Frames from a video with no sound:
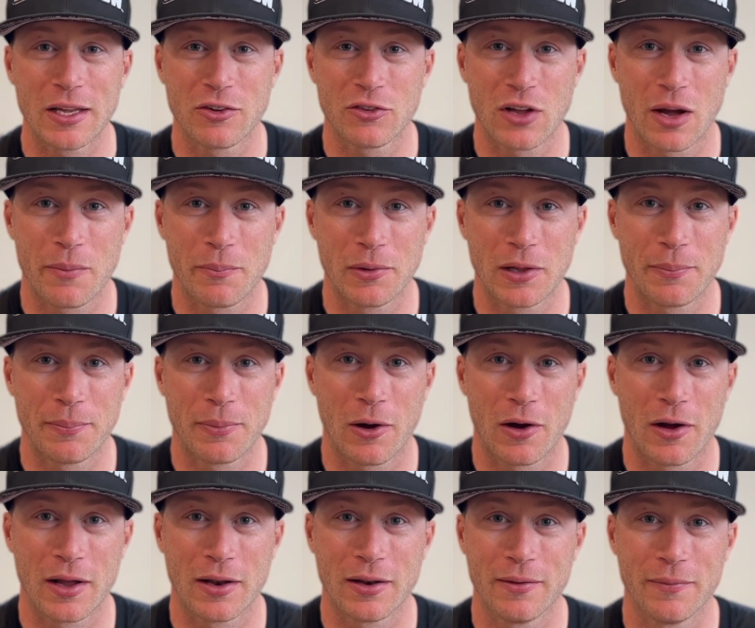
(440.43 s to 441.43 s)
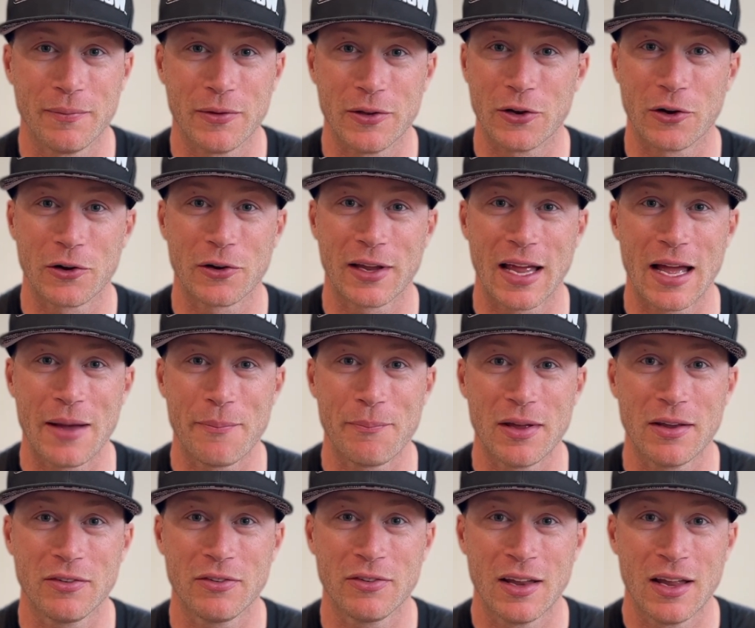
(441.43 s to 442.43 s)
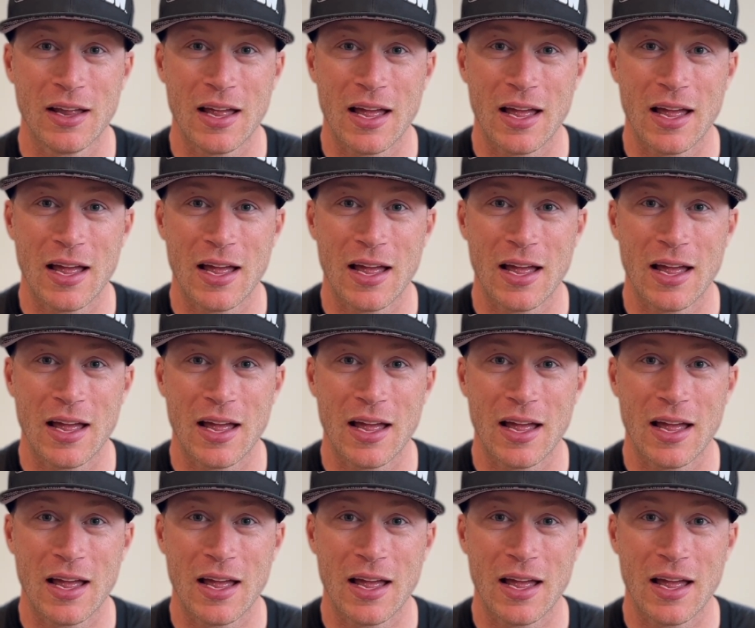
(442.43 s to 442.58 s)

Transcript: stumble upon your campus,